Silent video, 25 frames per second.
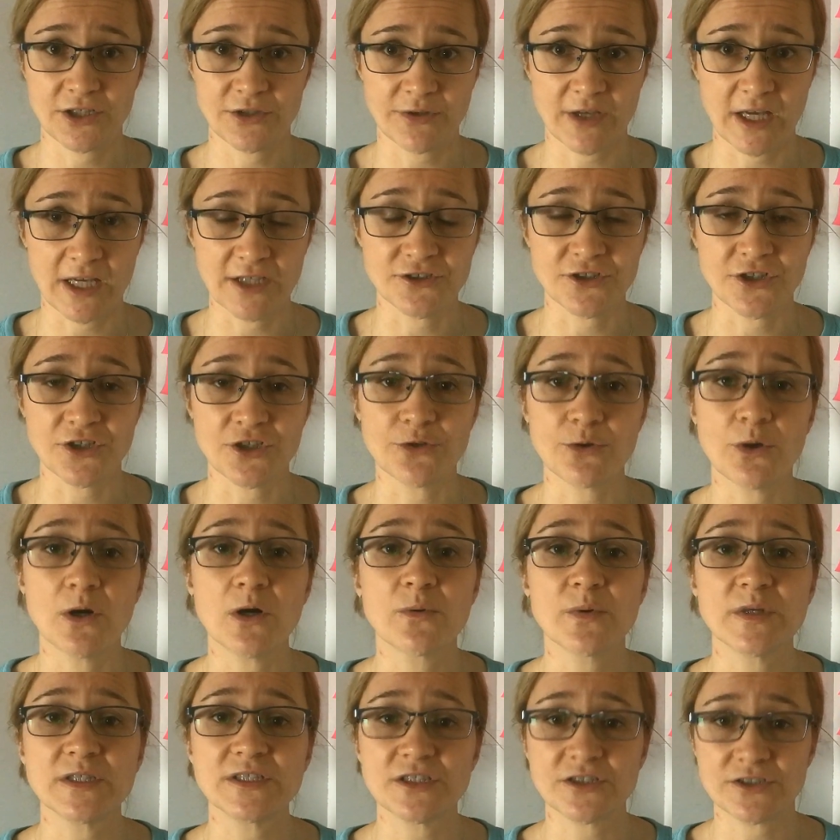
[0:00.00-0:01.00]
Okay, so you
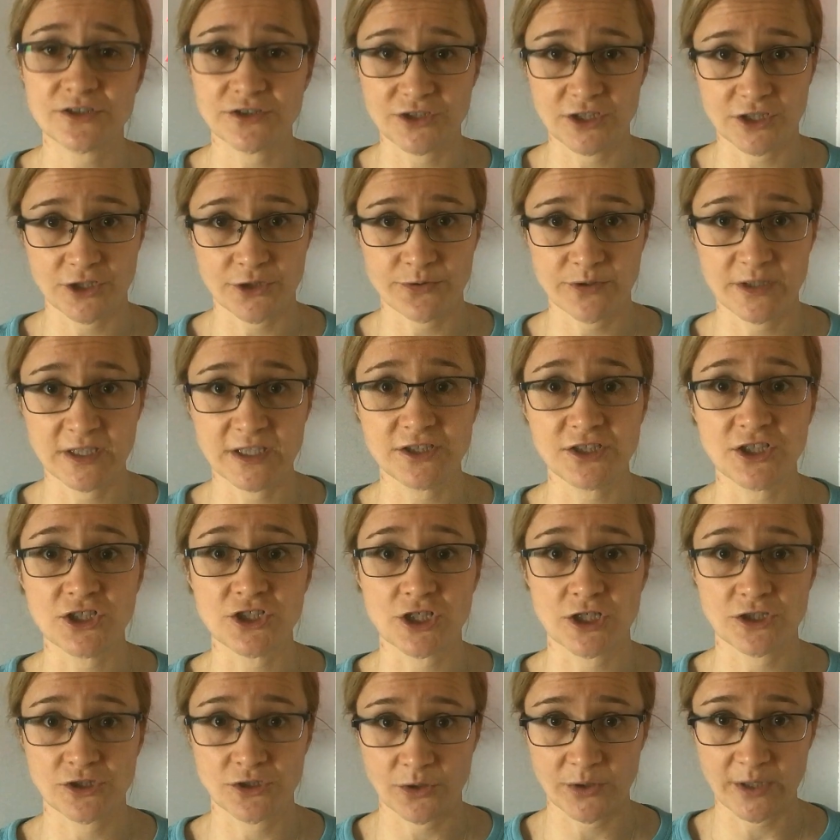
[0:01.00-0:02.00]
always need to decrease
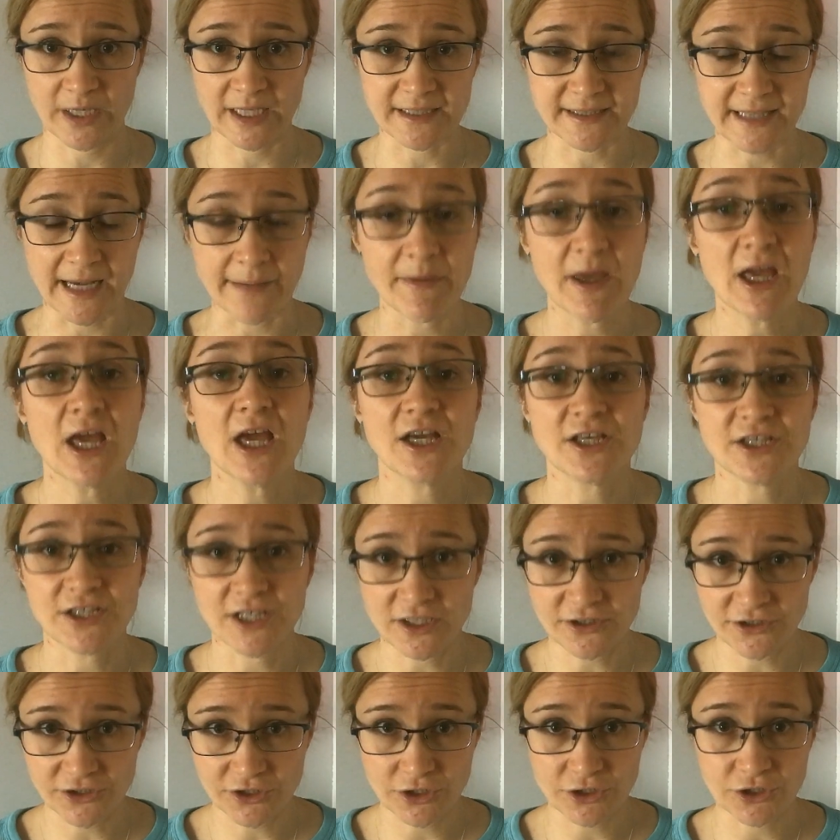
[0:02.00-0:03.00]
teacher talking time.
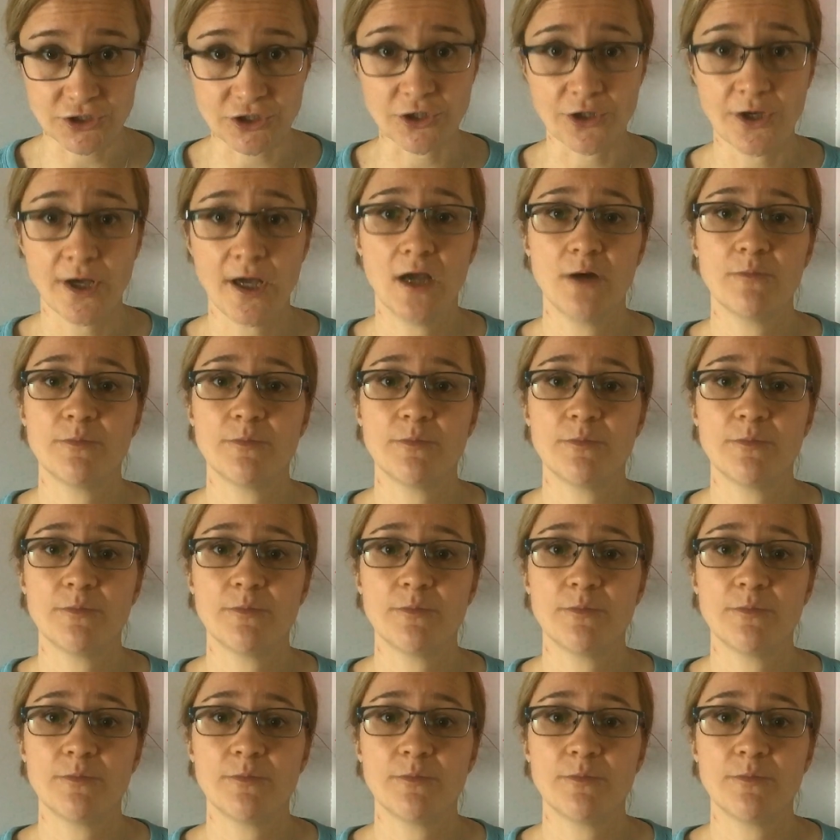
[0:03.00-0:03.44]
Yes, you do.